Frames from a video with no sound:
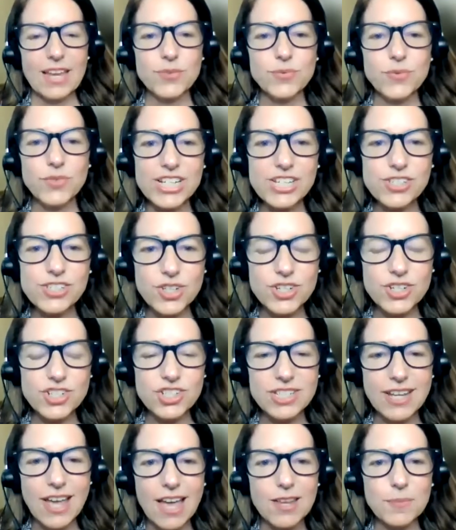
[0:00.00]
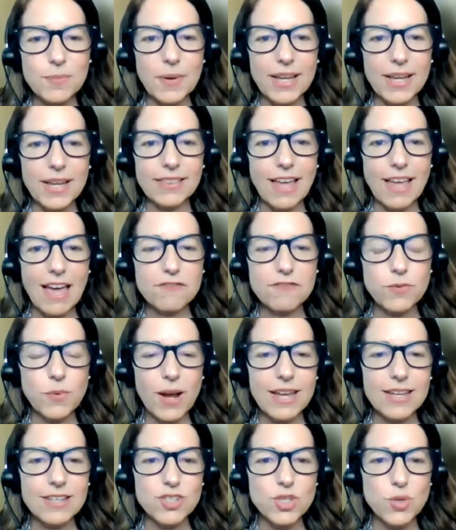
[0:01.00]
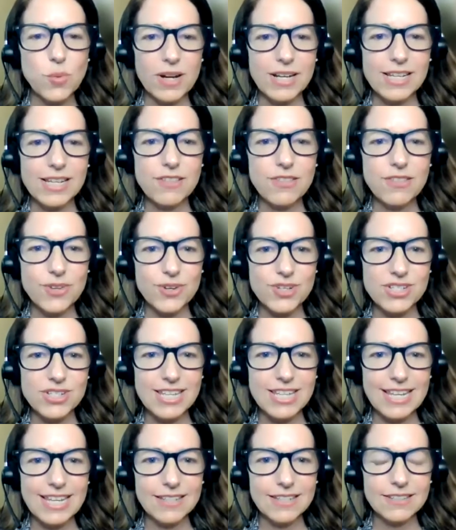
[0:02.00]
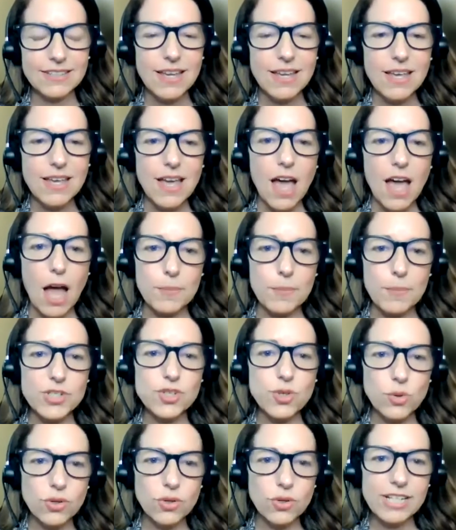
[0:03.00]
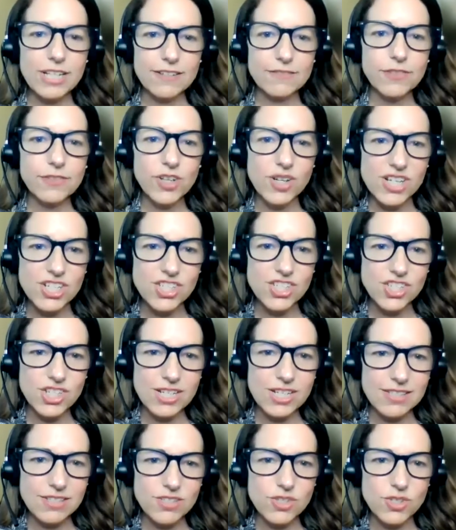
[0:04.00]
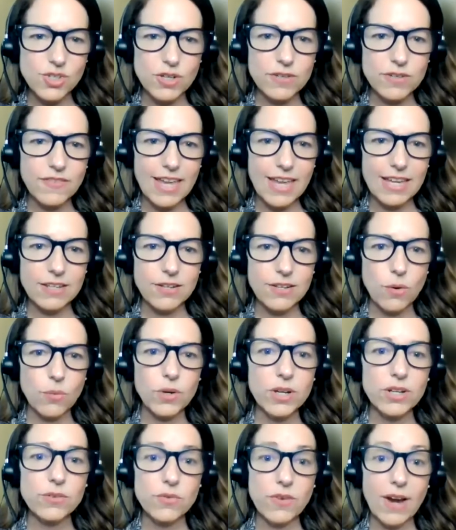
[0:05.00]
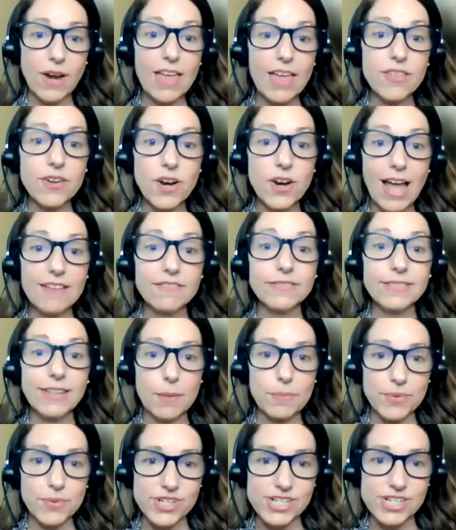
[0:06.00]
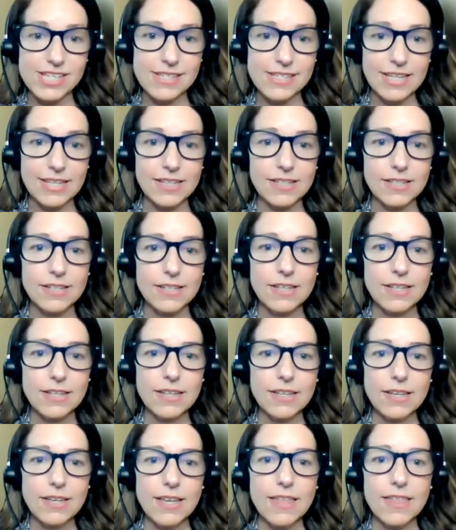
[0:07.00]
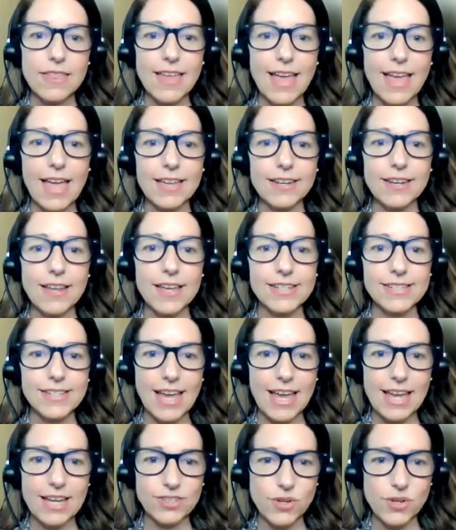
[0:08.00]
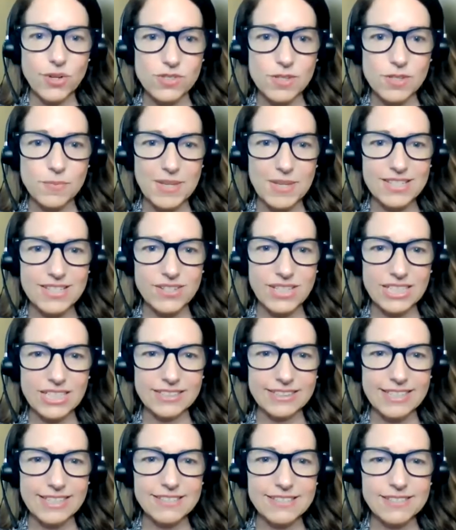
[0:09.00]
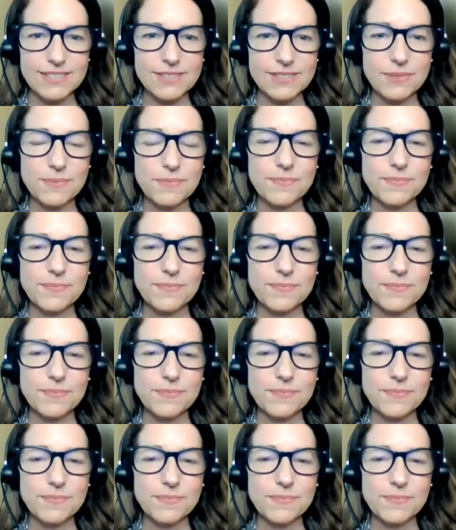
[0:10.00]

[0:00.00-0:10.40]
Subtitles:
In research done by Lifeway in 2013, a majority of Christians surveyed would rather have leprosy than a diagnosed mental illness.